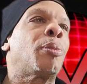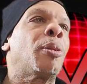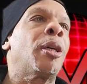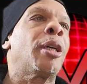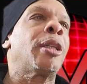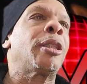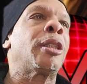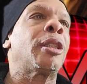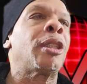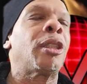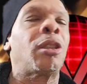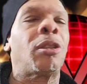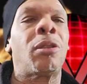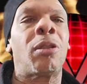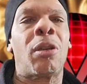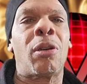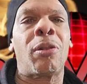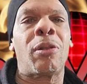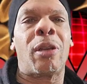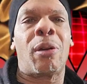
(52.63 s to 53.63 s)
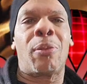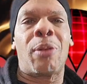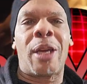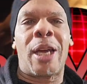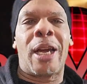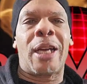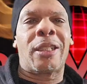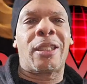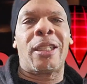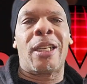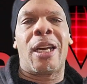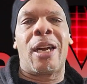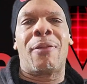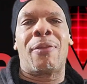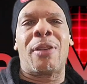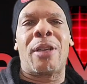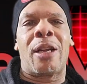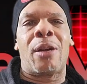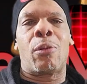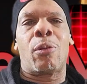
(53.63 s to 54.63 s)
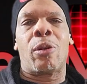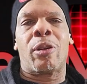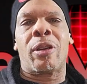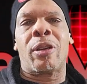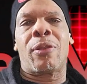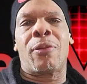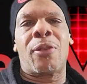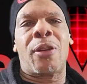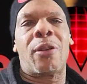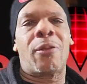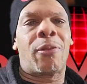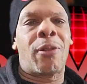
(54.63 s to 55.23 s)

but did you know that we actually have a networking event